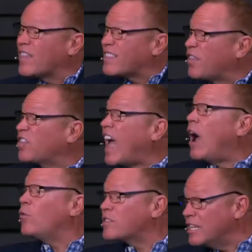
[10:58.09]
It's a
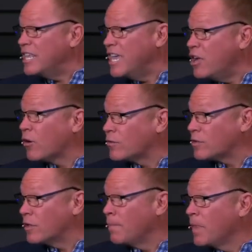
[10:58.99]
thousand
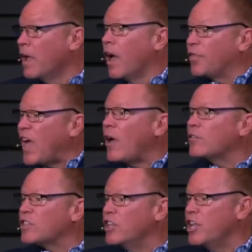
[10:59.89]
years a
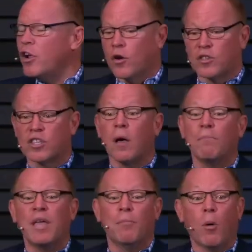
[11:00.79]
thousand years,
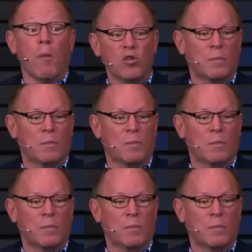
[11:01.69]
some people, most